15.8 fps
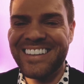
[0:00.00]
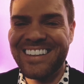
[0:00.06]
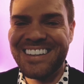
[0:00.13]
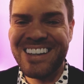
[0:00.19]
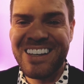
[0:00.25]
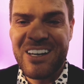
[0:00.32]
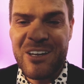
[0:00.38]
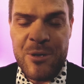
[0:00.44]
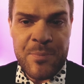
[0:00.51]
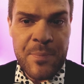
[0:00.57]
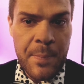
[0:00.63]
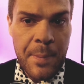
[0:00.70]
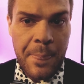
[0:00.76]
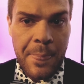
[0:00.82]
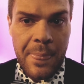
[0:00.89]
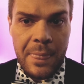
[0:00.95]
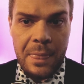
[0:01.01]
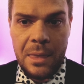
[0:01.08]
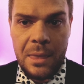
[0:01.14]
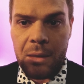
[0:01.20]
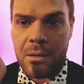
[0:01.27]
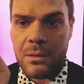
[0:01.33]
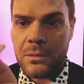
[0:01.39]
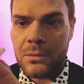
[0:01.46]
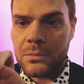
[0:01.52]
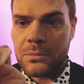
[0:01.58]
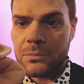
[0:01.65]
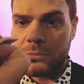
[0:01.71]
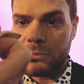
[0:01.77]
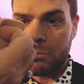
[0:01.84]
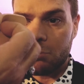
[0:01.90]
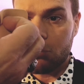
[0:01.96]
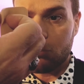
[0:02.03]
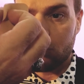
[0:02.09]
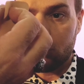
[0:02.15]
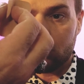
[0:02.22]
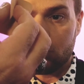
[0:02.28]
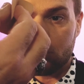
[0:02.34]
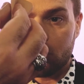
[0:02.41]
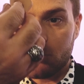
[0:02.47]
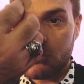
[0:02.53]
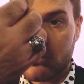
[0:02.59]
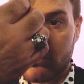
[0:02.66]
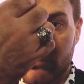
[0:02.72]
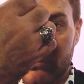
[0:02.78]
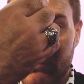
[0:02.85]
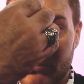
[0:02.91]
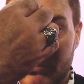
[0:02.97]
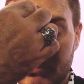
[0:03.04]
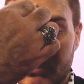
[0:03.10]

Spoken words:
Okay, and then I'm just going to turn it the sponge to the other side, and